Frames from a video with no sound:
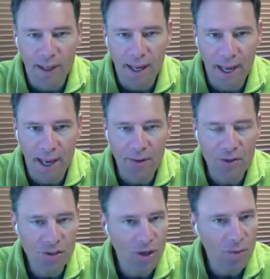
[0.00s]
and
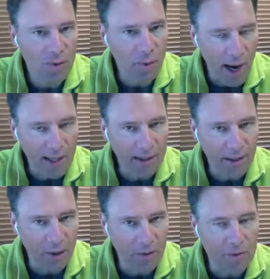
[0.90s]
start rewriting
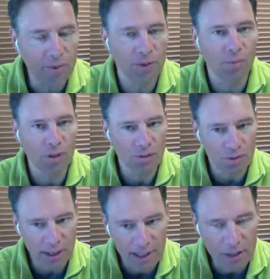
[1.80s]
those with a more
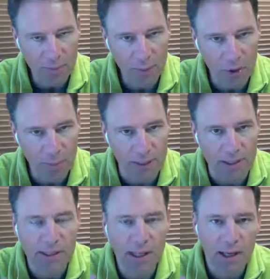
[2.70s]
strategic
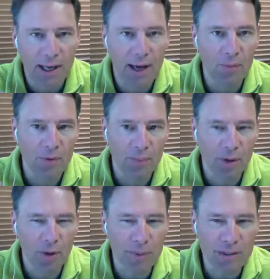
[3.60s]
purpose and with the
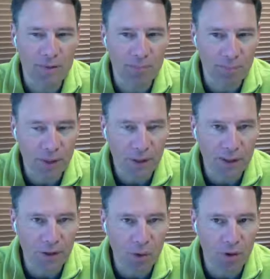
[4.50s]
purpose of
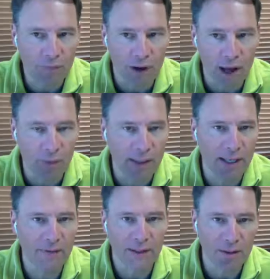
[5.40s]
building a loyal following. And I
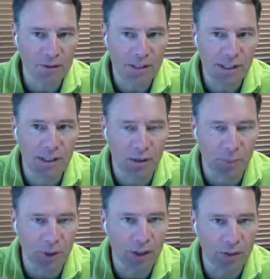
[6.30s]
think you'll see it'll
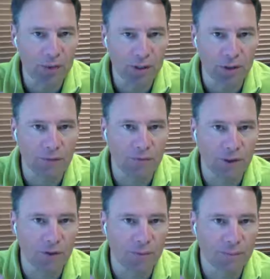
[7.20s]
bring good return for you.